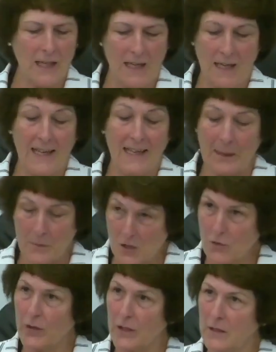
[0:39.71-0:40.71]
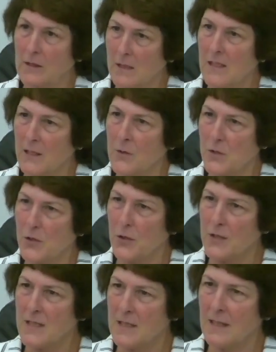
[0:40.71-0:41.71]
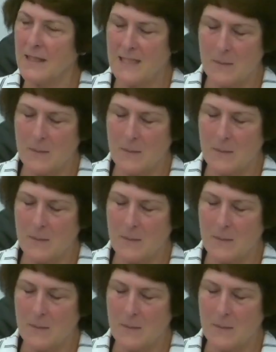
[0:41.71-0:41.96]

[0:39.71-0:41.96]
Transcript: and I was thrilled, you know, certainly to